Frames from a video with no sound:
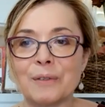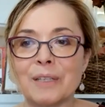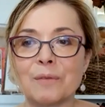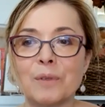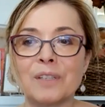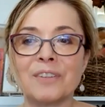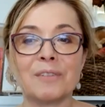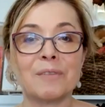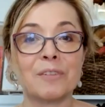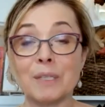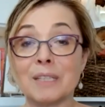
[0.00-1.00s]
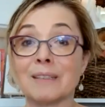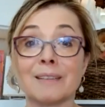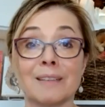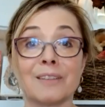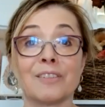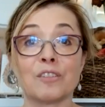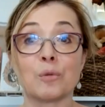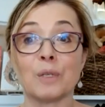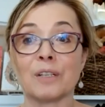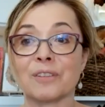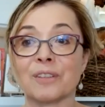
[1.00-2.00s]
and what does it mean in this
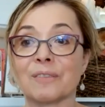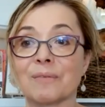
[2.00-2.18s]
situation?